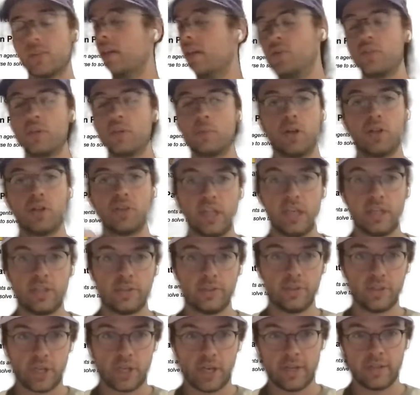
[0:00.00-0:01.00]
using
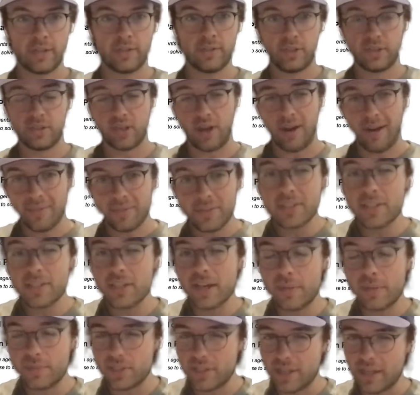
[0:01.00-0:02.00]
multi-agent chains is
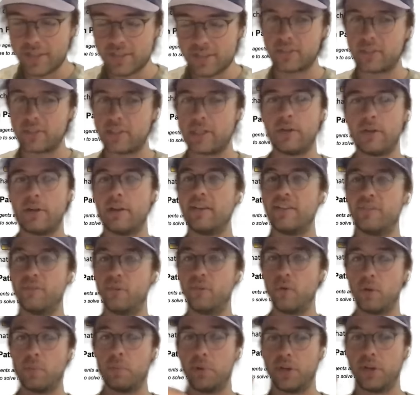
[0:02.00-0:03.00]
oftentimes necessary
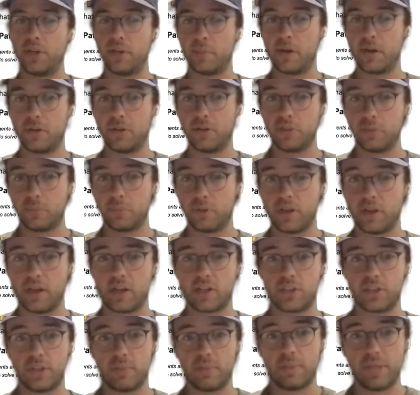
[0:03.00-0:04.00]
for putting a model into
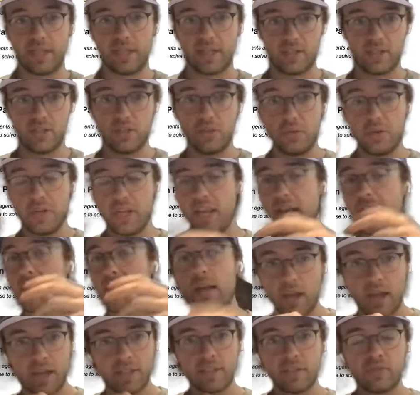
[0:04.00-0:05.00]
production because you need
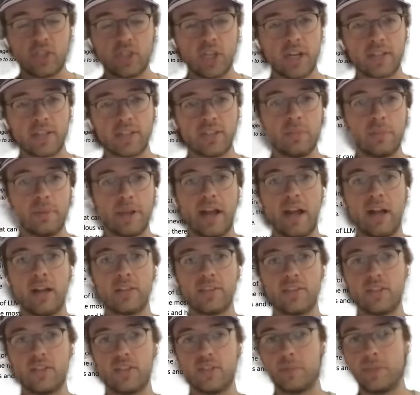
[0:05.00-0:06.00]
lots of checks and
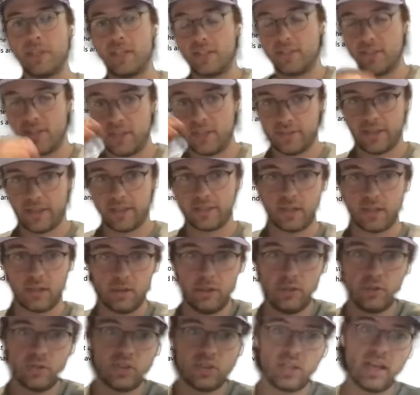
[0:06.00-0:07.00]
balances because these things
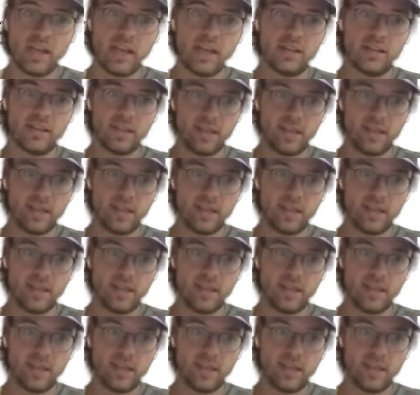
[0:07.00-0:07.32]
hallucinate.